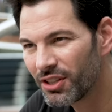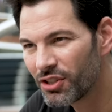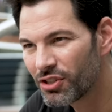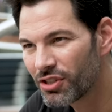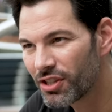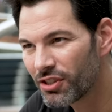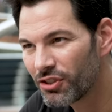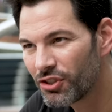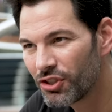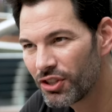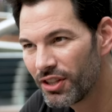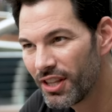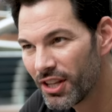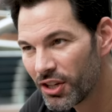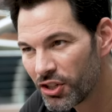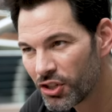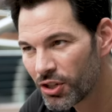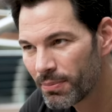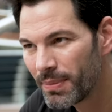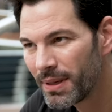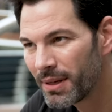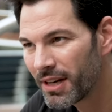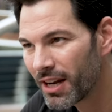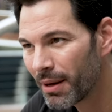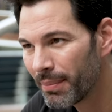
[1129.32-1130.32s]
this
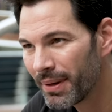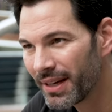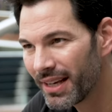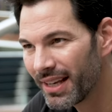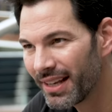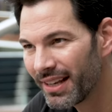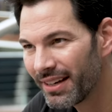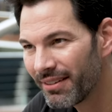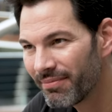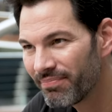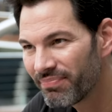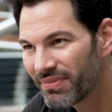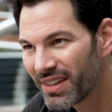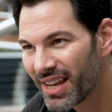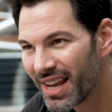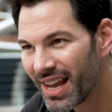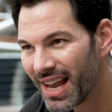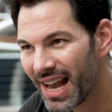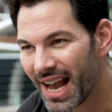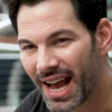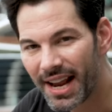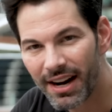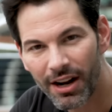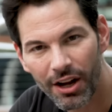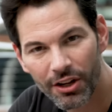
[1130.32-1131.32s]
should be coming in
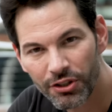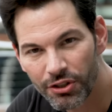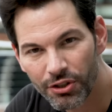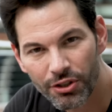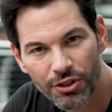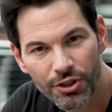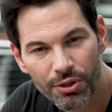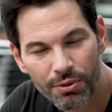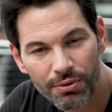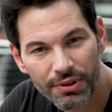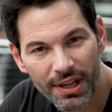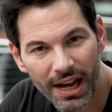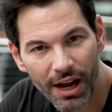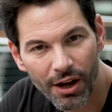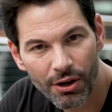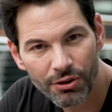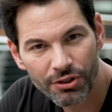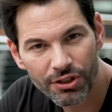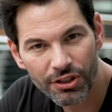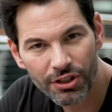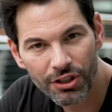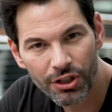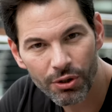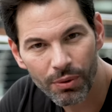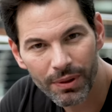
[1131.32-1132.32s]
at under
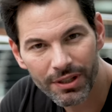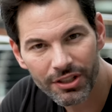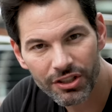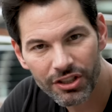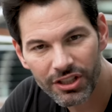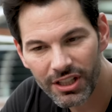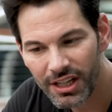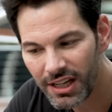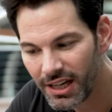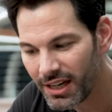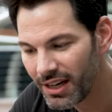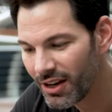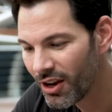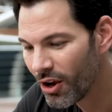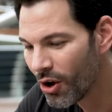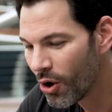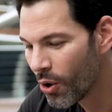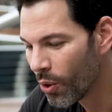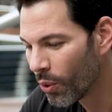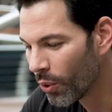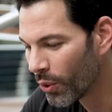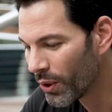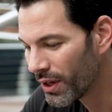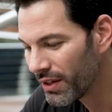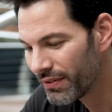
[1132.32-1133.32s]
2,000 USD
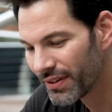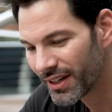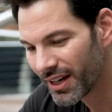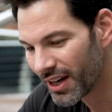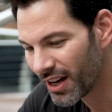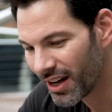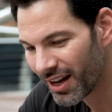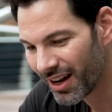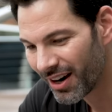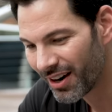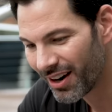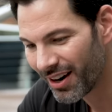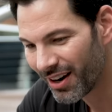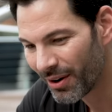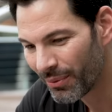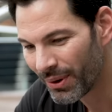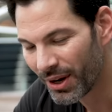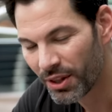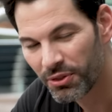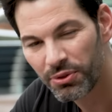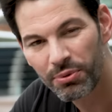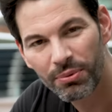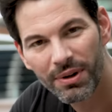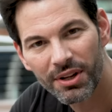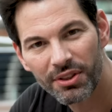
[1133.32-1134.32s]
or even
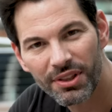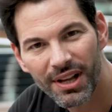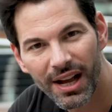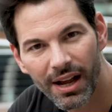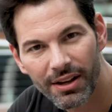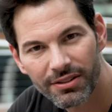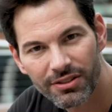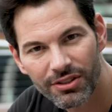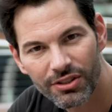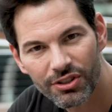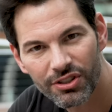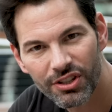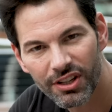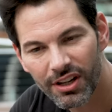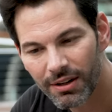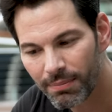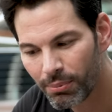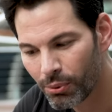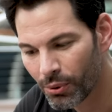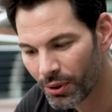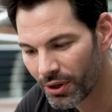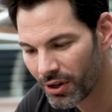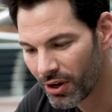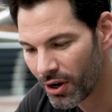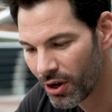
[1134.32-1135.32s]
around 3,000
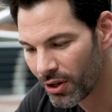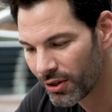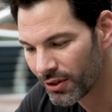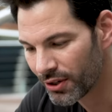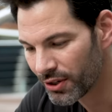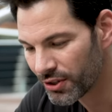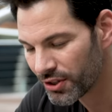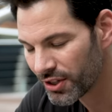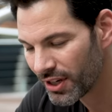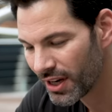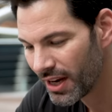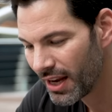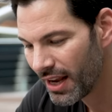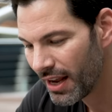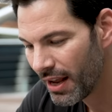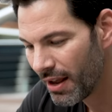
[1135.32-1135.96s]
Singapore dollars.